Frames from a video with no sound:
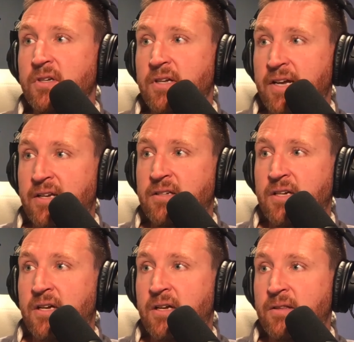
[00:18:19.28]
and
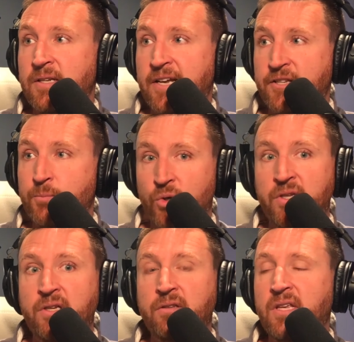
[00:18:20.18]
the next
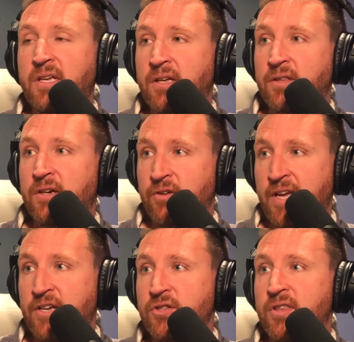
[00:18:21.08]
morning the
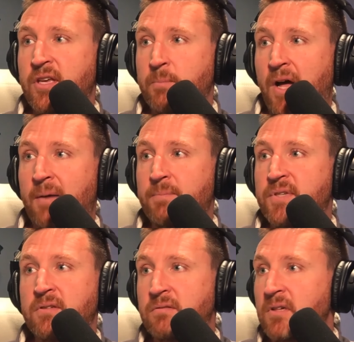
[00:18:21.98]
irrigation thing popped,
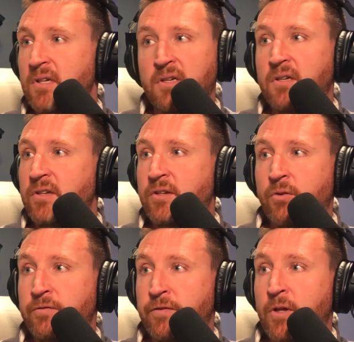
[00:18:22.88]
and
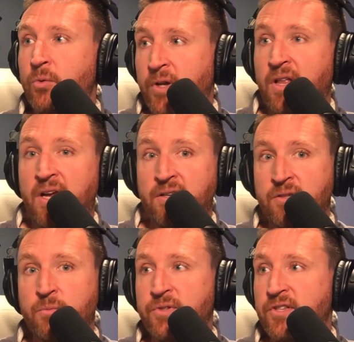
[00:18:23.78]
the flow realized
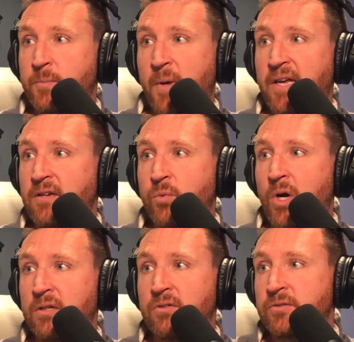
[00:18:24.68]
it was a spike of
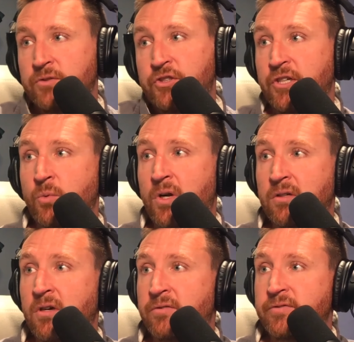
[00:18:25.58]
water and shut the
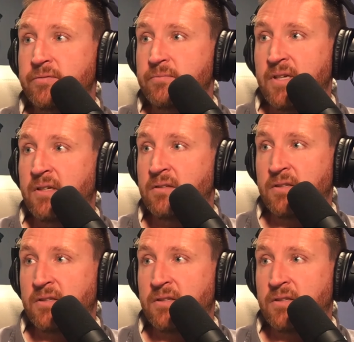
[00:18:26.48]
water off. And